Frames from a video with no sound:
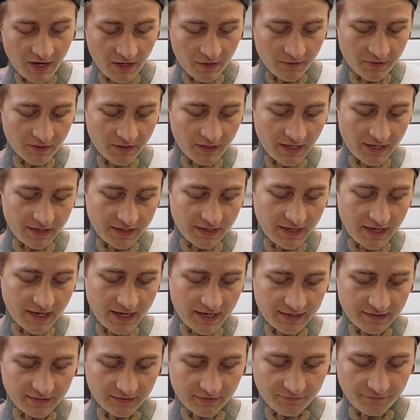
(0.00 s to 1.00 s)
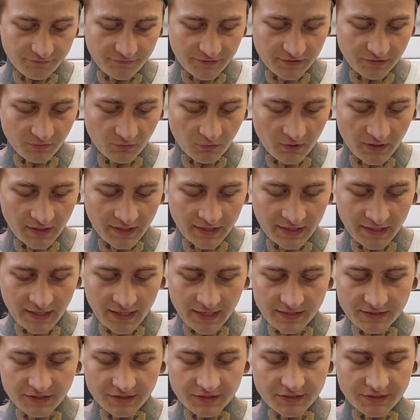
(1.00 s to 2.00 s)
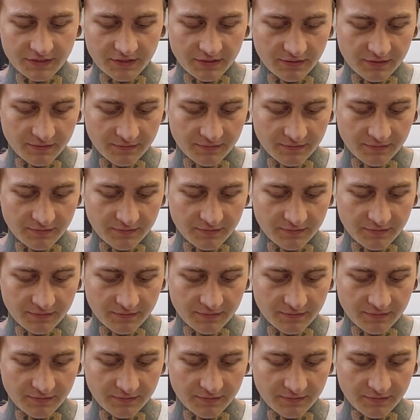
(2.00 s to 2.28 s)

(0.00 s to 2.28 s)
out, and I cut the 5th one, and I just,